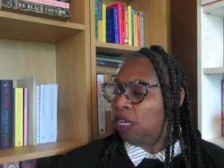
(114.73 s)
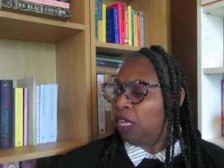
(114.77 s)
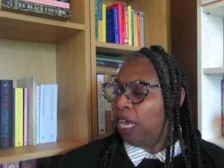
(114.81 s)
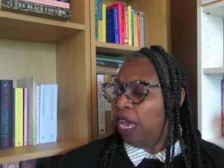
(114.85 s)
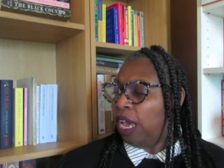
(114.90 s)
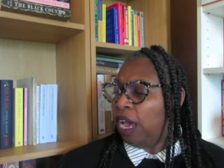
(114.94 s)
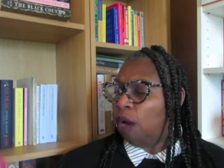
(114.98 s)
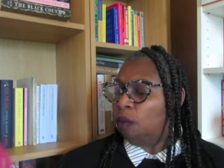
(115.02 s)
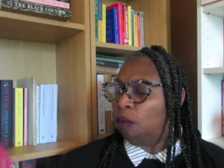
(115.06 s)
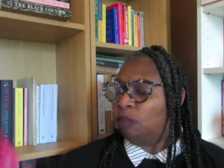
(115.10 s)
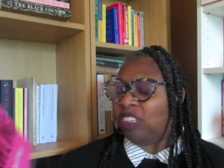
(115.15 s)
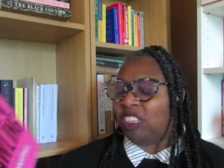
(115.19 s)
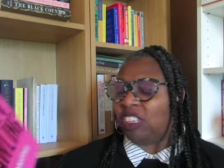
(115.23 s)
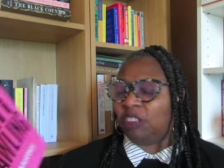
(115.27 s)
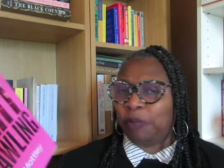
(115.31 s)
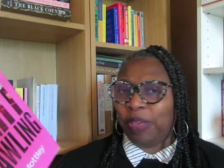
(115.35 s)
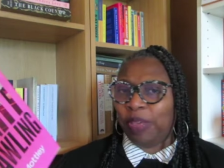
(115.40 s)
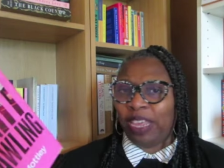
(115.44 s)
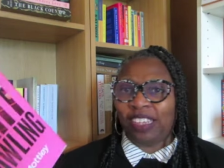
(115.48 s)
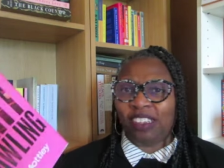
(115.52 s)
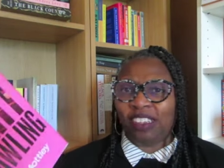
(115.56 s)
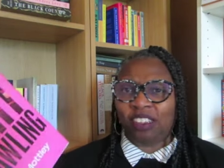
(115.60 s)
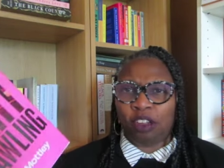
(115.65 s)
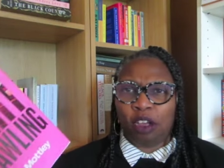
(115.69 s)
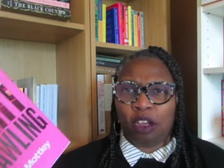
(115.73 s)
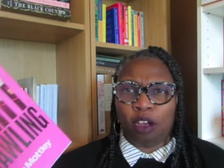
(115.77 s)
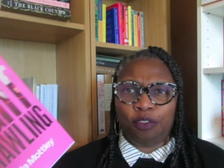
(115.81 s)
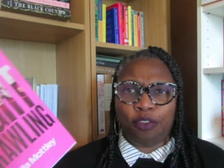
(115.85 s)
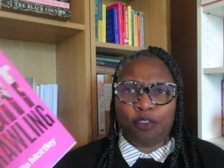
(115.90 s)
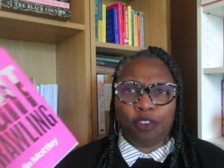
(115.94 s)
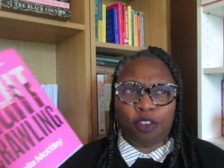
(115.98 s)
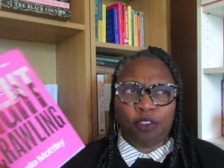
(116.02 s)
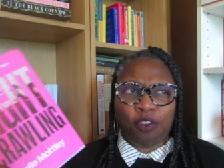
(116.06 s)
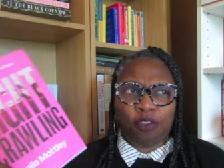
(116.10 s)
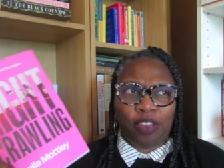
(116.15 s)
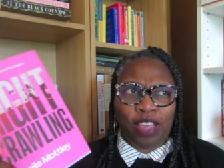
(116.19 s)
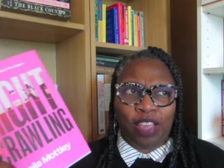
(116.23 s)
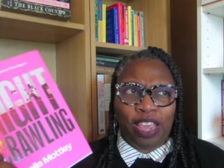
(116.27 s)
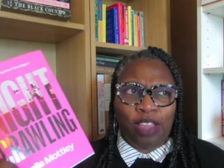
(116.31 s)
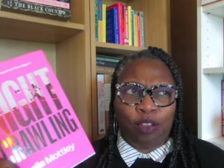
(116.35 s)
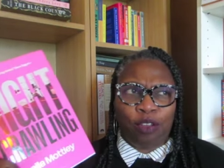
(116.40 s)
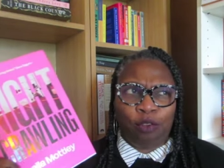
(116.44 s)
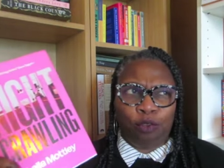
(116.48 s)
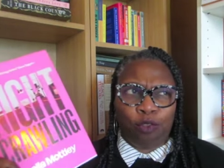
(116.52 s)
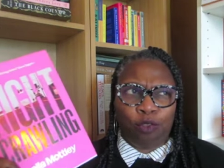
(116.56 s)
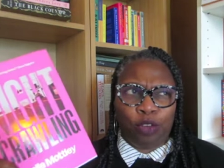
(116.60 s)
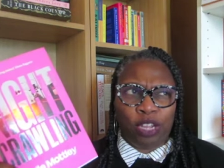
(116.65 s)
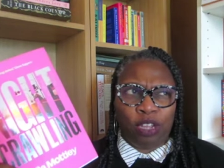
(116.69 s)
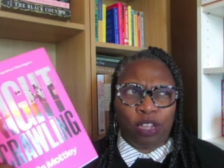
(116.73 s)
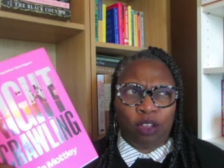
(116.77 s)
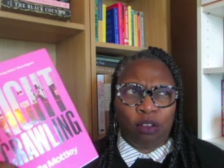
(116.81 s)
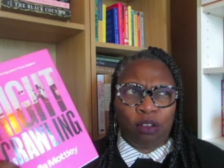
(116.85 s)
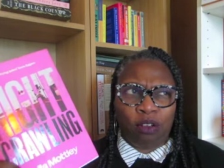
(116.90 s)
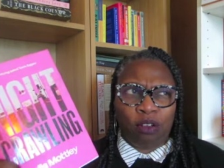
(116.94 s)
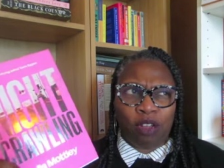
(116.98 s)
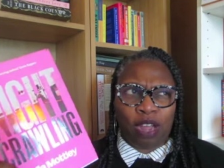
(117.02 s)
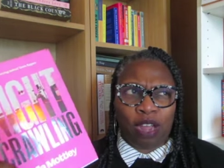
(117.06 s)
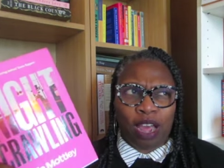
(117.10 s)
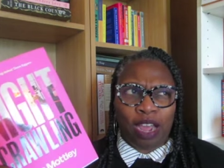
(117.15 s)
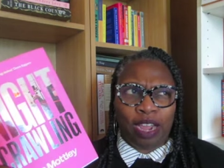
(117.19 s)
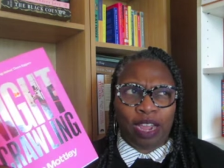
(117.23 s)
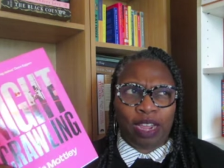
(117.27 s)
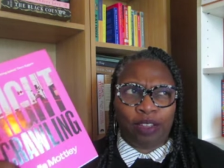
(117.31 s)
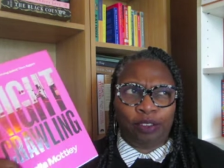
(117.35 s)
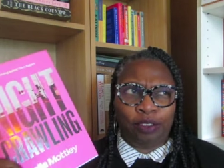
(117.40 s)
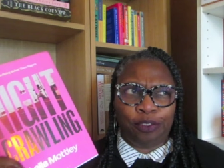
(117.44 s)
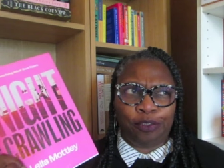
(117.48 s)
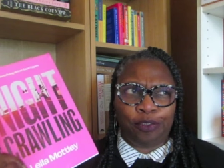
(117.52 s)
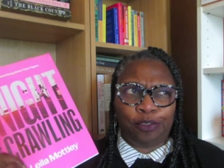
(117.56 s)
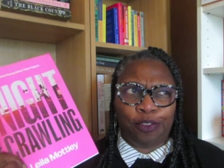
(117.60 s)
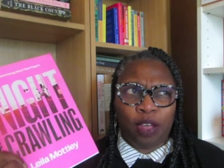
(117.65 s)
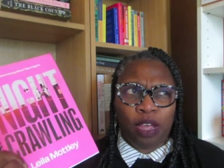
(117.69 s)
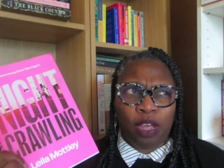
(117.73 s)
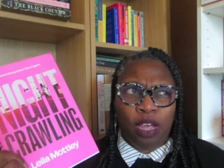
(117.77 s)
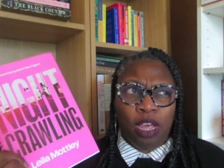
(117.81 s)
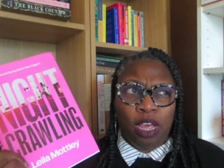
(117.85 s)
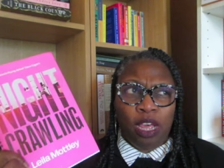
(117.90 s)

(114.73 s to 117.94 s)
yeah, was based off of a real life